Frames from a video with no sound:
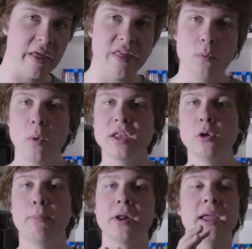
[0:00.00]
And then when you
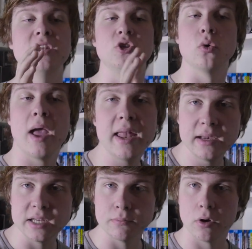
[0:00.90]
put it into your
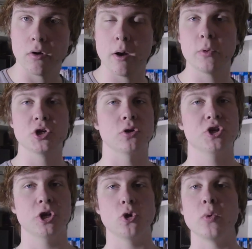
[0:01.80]
editing program, which I'll
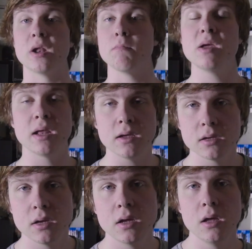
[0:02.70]
show you in a minute,
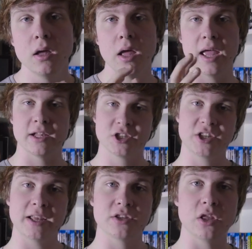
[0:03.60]
it
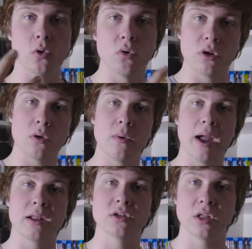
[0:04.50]
syncs the audio
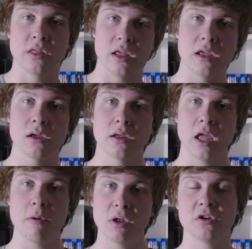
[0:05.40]
and the
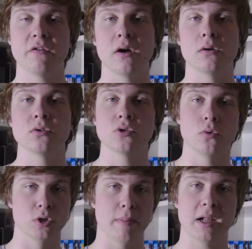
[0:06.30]
image files
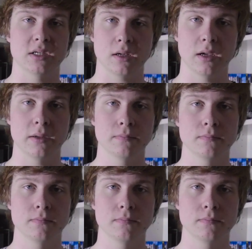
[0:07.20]
automatically.